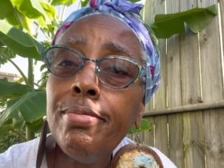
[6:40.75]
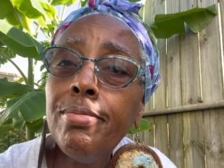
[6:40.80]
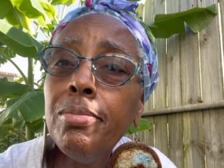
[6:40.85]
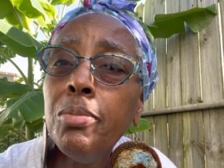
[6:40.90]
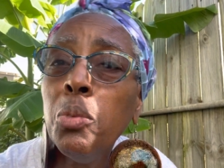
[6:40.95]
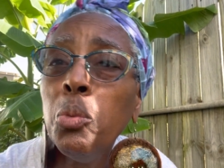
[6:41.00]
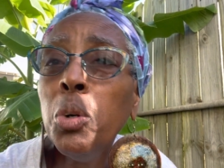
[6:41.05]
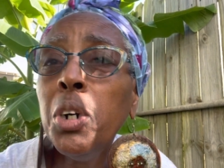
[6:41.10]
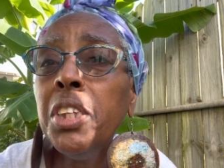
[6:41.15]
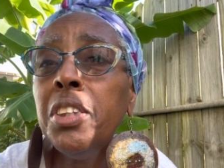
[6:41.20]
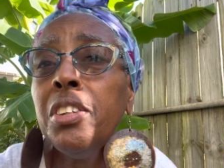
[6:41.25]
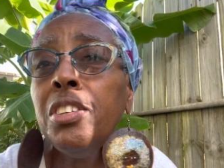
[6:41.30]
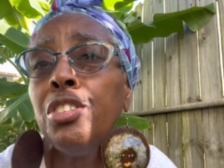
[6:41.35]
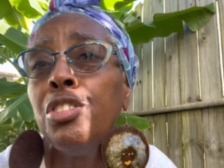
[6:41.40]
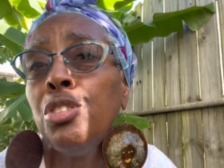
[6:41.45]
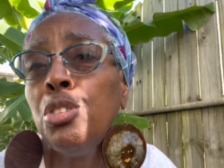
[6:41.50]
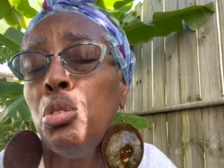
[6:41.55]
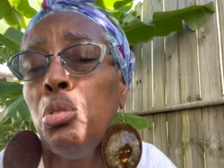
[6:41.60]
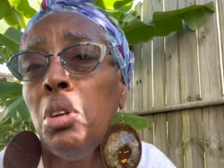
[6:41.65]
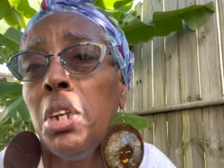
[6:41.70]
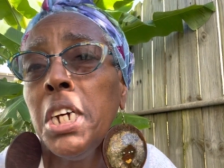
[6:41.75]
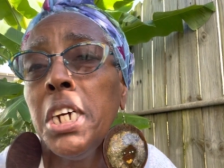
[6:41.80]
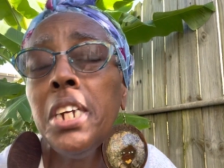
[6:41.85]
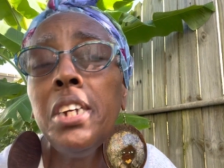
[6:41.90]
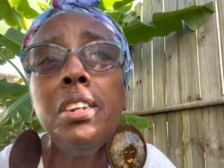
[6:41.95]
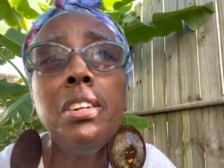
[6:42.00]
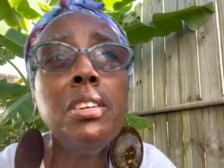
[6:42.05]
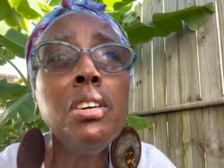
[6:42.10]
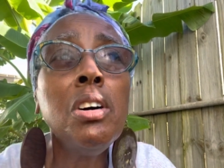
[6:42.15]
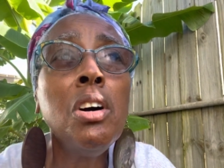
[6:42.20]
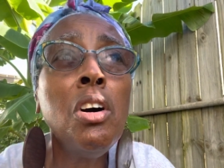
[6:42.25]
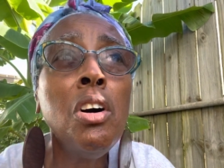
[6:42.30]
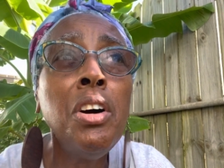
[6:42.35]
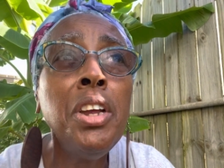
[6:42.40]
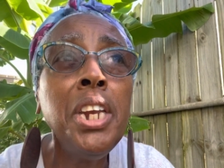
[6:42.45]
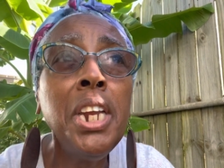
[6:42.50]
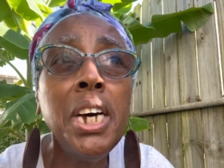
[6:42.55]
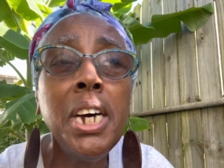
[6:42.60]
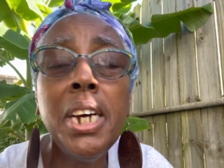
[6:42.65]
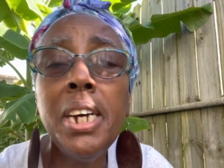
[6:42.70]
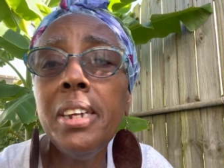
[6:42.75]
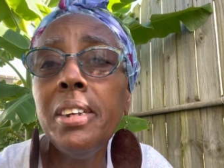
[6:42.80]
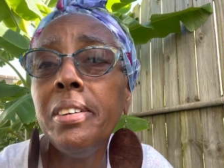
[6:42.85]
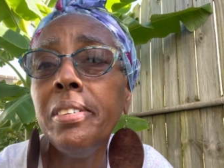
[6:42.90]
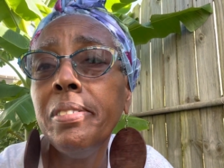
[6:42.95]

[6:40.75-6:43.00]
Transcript: whether it's too late or not.